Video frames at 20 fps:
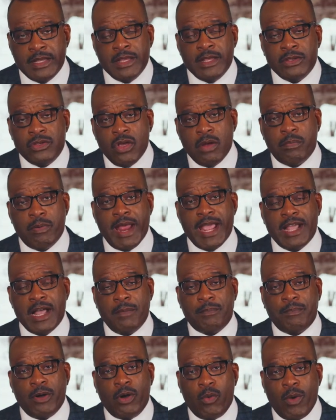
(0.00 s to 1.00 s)
You bring
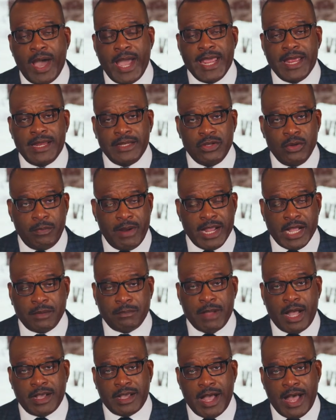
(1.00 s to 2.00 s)
up
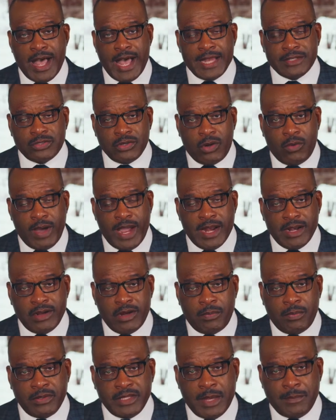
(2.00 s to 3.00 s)
a God to a white
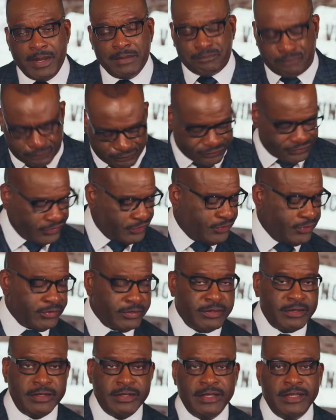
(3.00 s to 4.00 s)
liberal, they'd be,
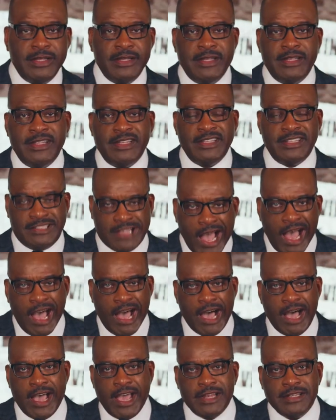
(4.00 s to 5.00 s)

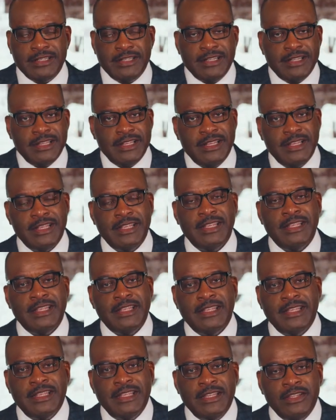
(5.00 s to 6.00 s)
God,
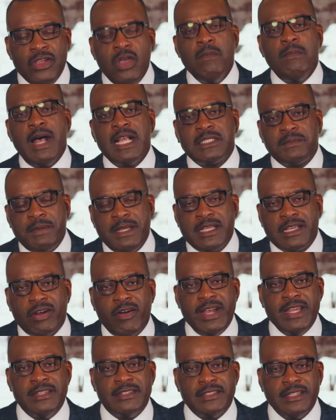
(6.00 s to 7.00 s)
you must be
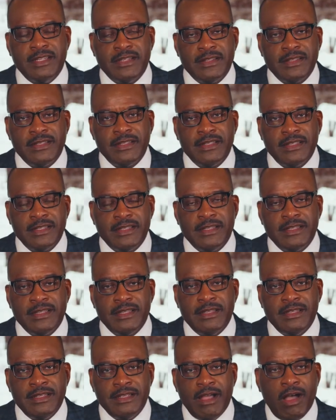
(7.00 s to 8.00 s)
crazy.
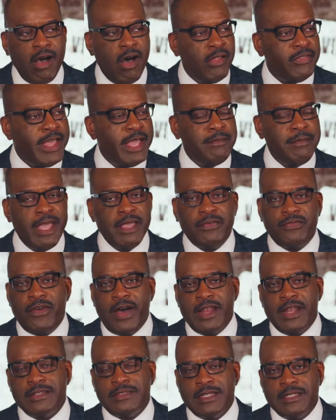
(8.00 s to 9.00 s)
Oh, they make
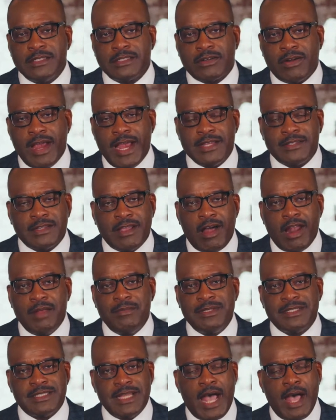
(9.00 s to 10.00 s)
fun of Jesus Christ, call him
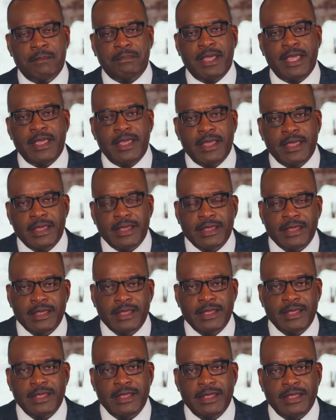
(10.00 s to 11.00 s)
a zombie.
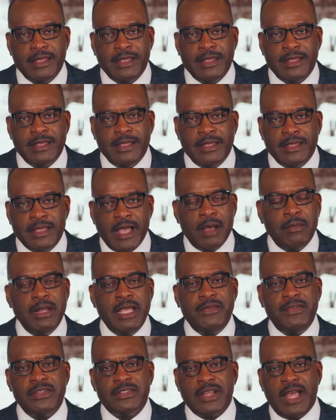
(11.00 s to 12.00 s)
Y'all
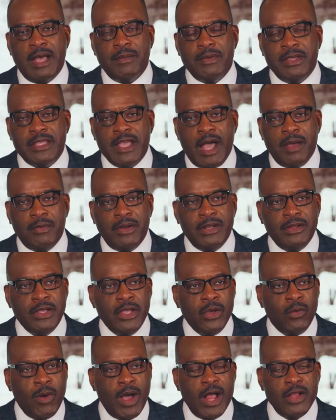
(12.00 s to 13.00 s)
believe in a zombie.
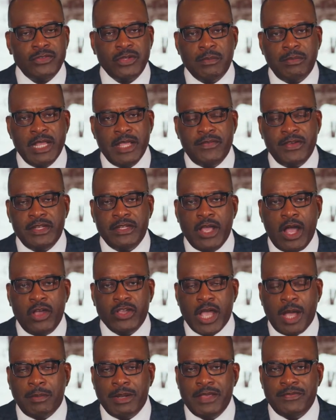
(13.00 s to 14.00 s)
Why don't
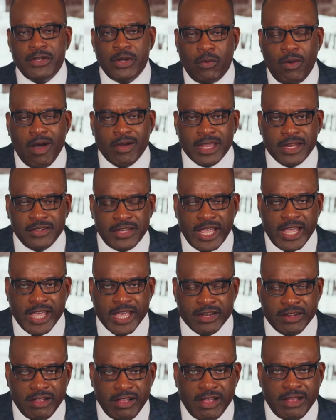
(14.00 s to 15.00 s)
y'all believe in the walking
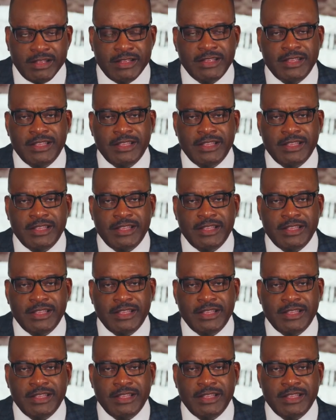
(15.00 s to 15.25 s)
dead, huh?